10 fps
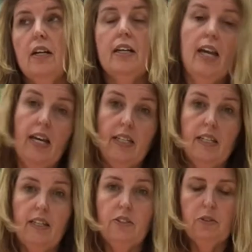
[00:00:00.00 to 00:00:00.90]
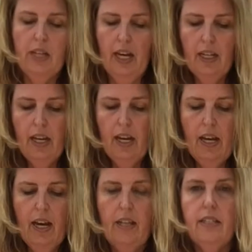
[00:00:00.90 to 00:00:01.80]
candy that you get,
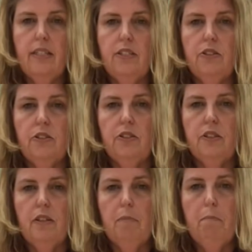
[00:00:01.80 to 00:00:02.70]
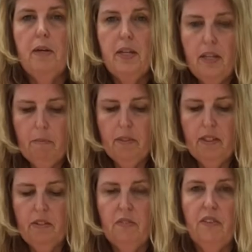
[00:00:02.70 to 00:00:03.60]
and it's your Peeps
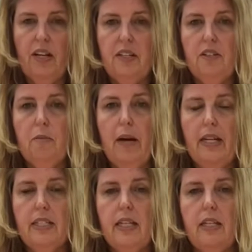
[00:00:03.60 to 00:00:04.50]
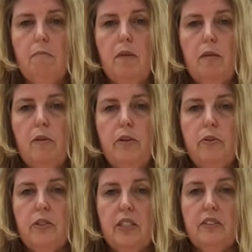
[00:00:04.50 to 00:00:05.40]
that you find in your basket. And maybe
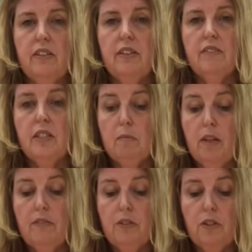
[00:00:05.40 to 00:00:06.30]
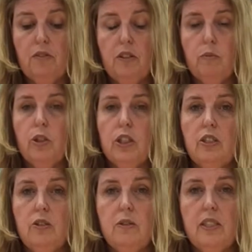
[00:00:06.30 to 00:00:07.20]
you still have some left over, and we're going to
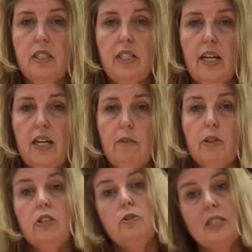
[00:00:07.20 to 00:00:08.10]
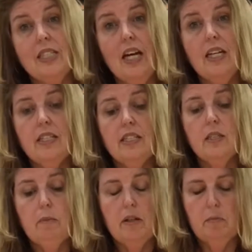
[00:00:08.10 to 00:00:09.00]
do it today. We're going to do a science
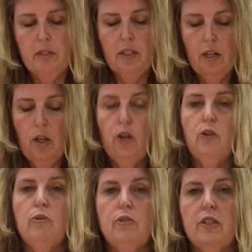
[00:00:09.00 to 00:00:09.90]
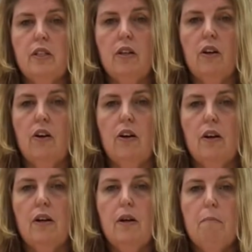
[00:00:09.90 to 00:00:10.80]
experiment using
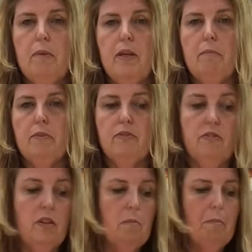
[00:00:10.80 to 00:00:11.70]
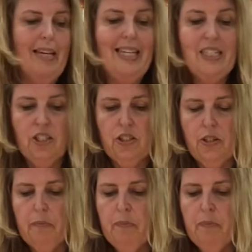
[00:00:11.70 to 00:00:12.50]
our Peeps from Easter.